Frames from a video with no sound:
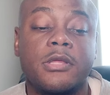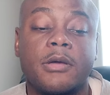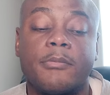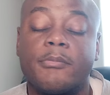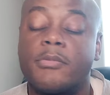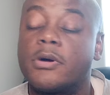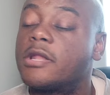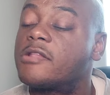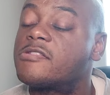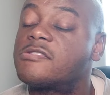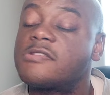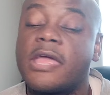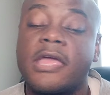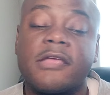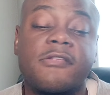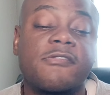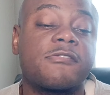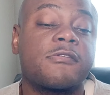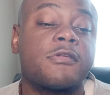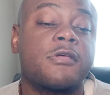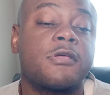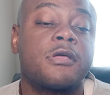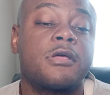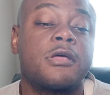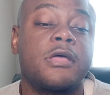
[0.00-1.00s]
But it
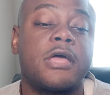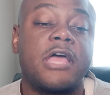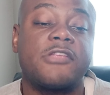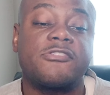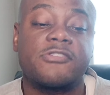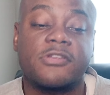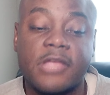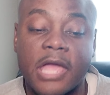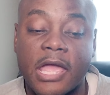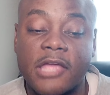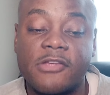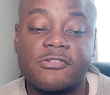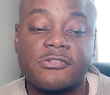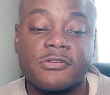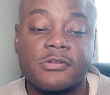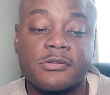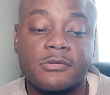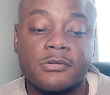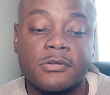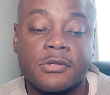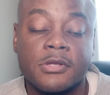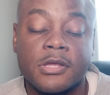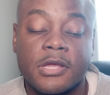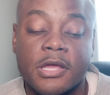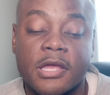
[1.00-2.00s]
takes education.